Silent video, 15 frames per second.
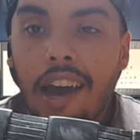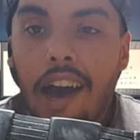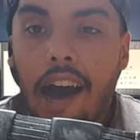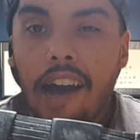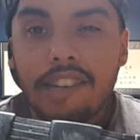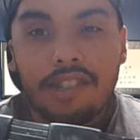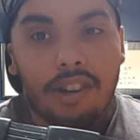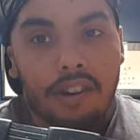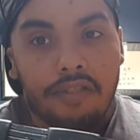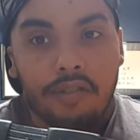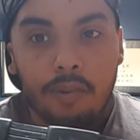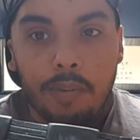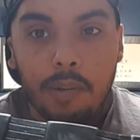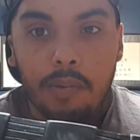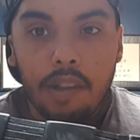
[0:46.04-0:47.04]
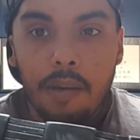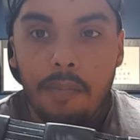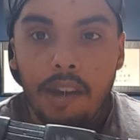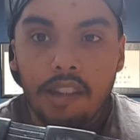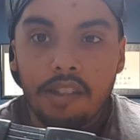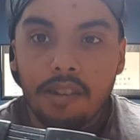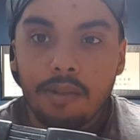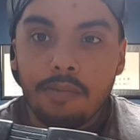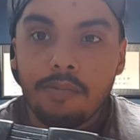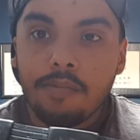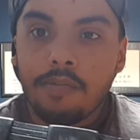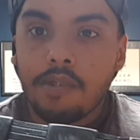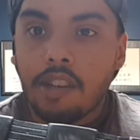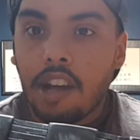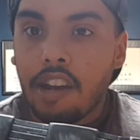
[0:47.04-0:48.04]
I saw a few people that made
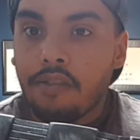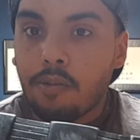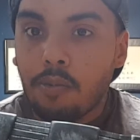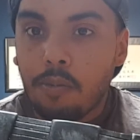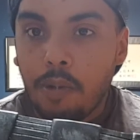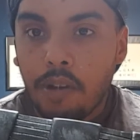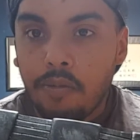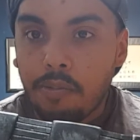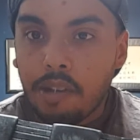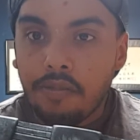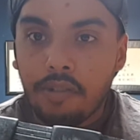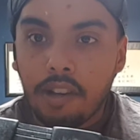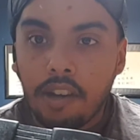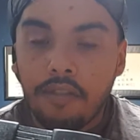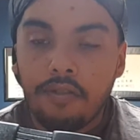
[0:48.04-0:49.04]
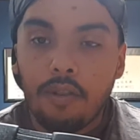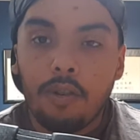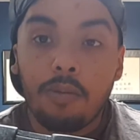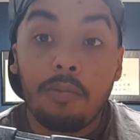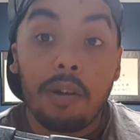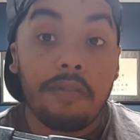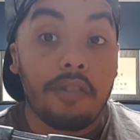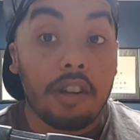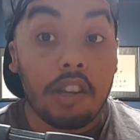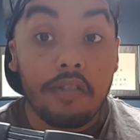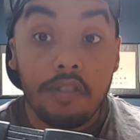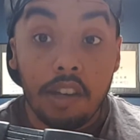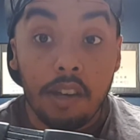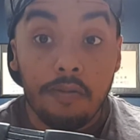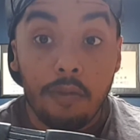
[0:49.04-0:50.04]
them. A lot of them were made from EVA foam. I've done
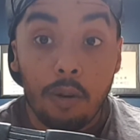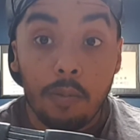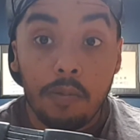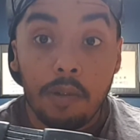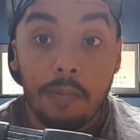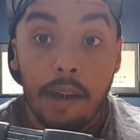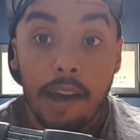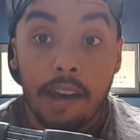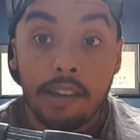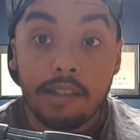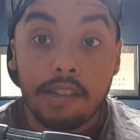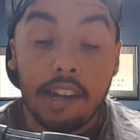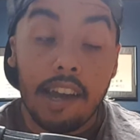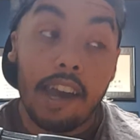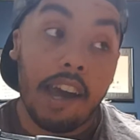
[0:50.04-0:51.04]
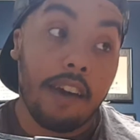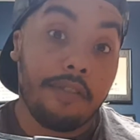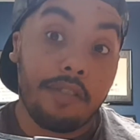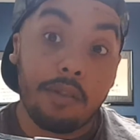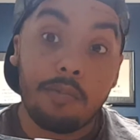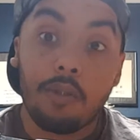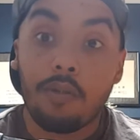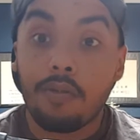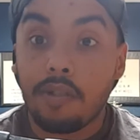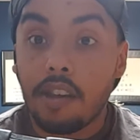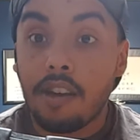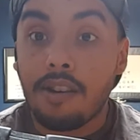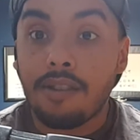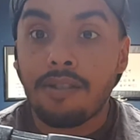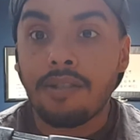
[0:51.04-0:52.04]
EVA foam in the past. I have them over
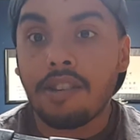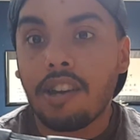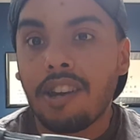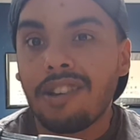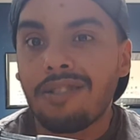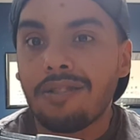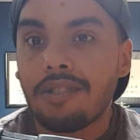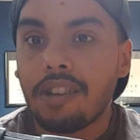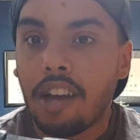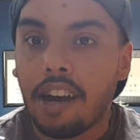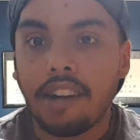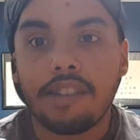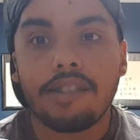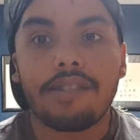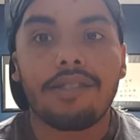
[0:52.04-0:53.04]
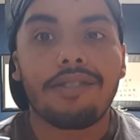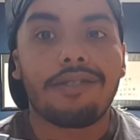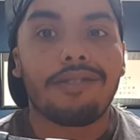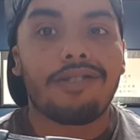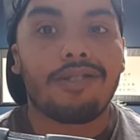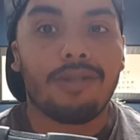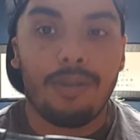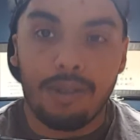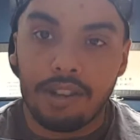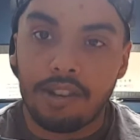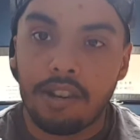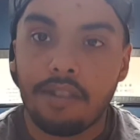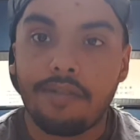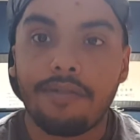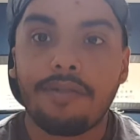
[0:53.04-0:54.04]
there. They're not sturdy
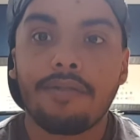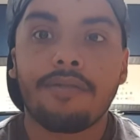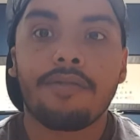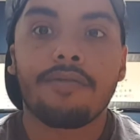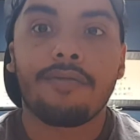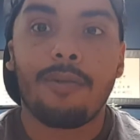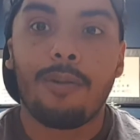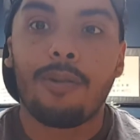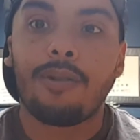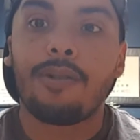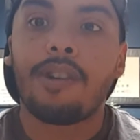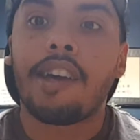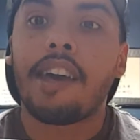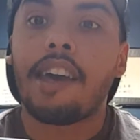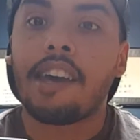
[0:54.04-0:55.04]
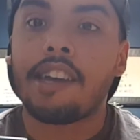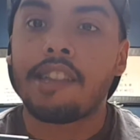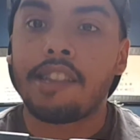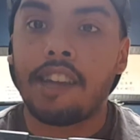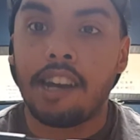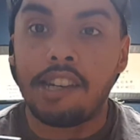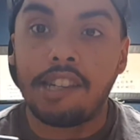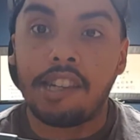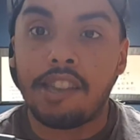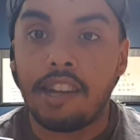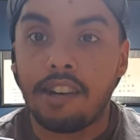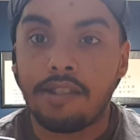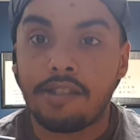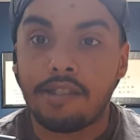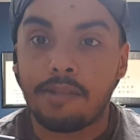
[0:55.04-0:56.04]
enough for a
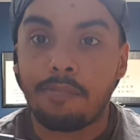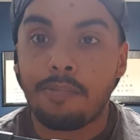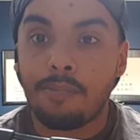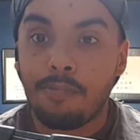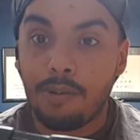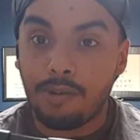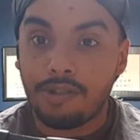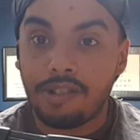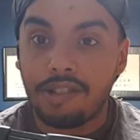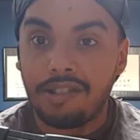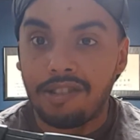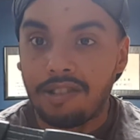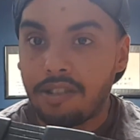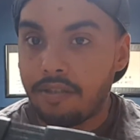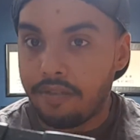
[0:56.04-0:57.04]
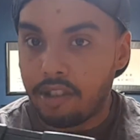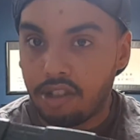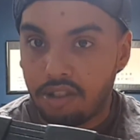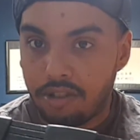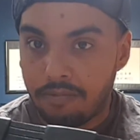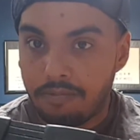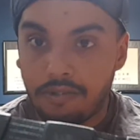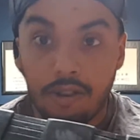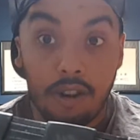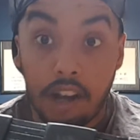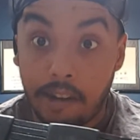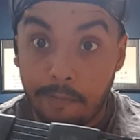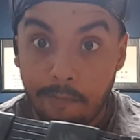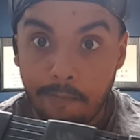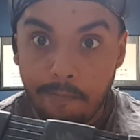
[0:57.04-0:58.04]
90,000 person convention. They're not.